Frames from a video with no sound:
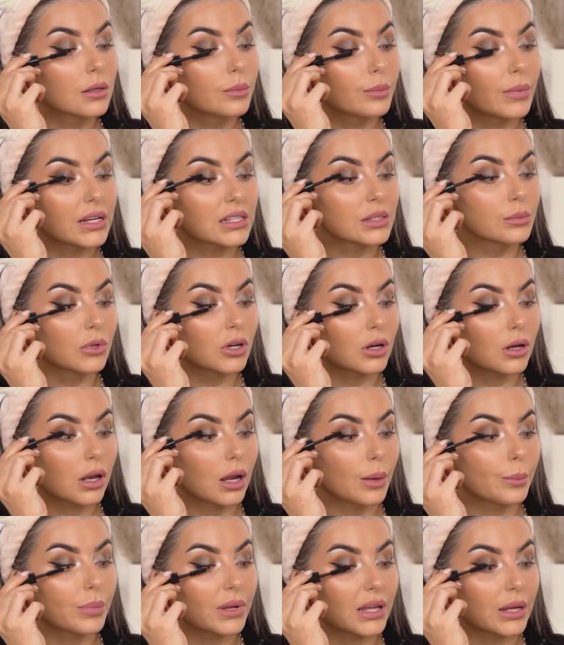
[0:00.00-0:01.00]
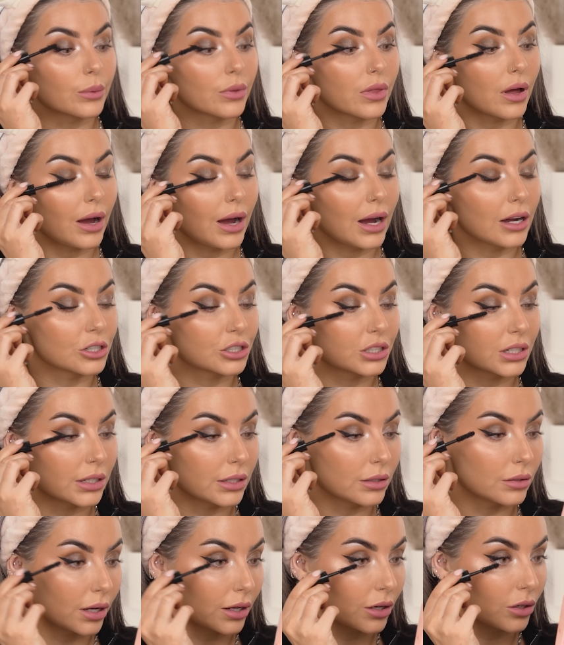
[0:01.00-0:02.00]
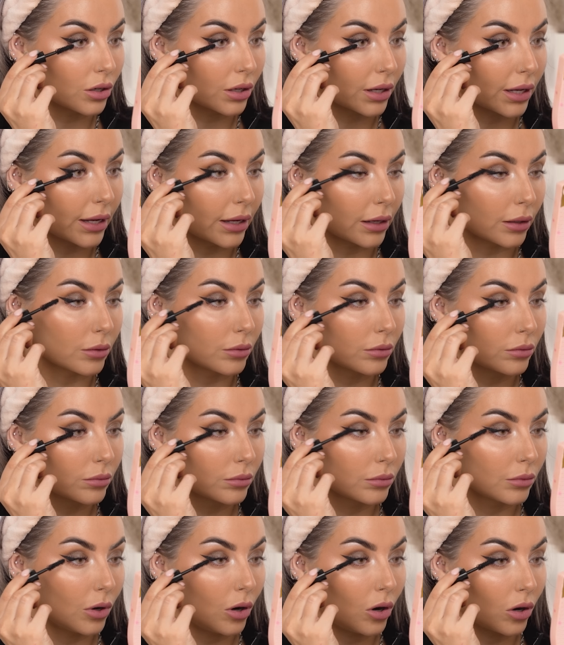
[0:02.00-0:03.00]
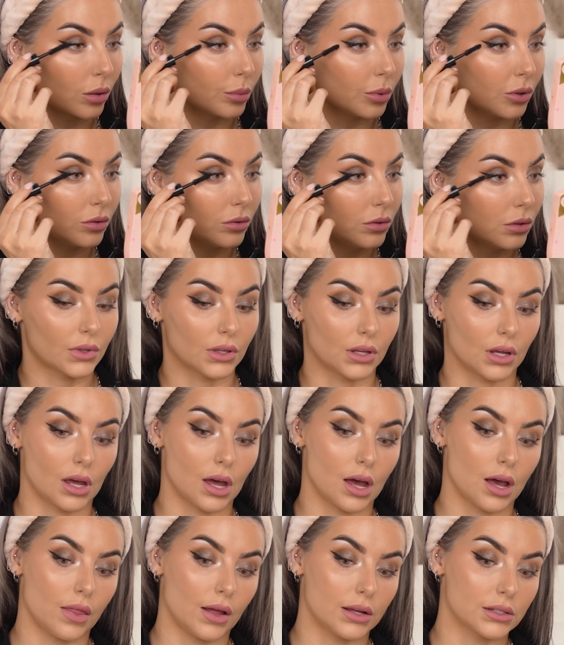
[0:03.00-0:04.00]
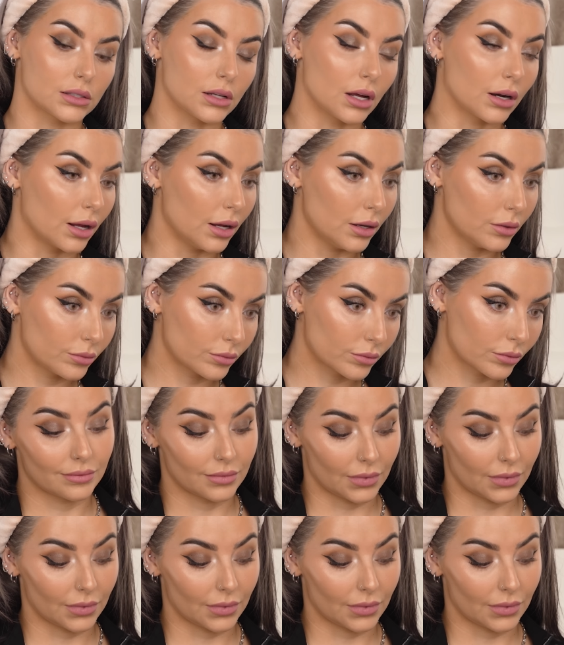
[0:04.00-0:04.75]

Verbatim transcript: makes them look clumpy without actually like looking horrible. Yeah, that's done it.